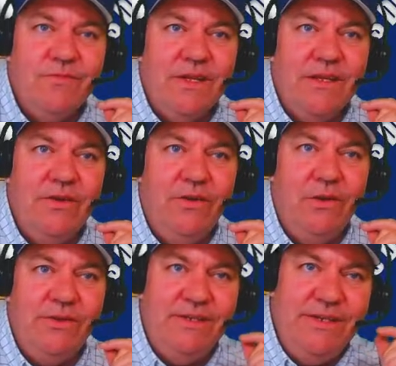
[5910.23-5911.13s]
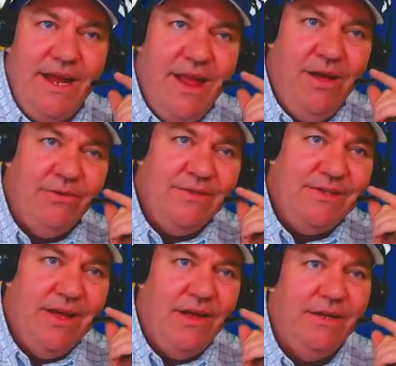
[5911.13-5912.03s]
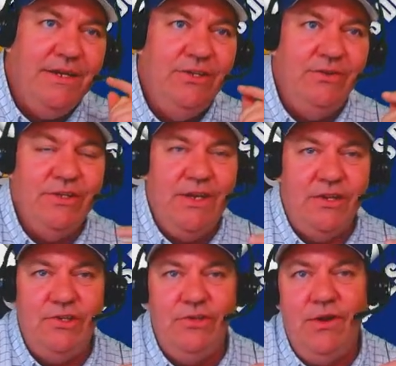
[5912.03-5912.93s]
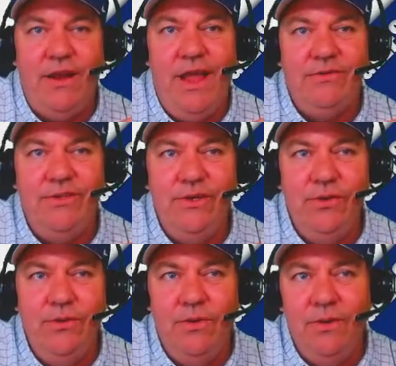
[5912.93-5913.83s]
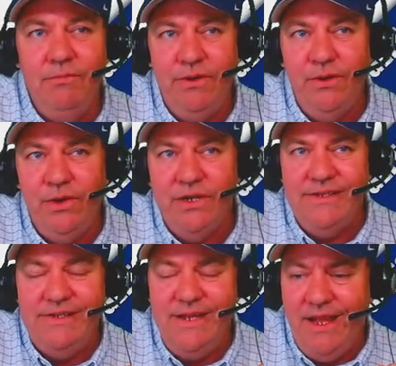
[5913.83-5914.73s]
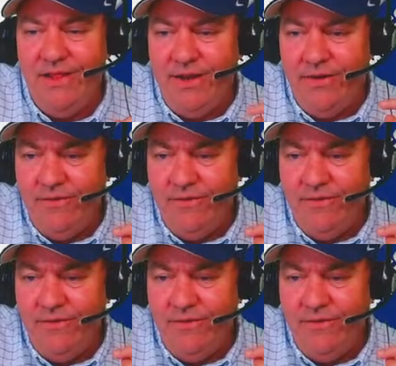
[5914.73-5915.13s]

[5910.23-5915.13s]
So go sit down, son, because you just got struck out too. Bueller's dealing.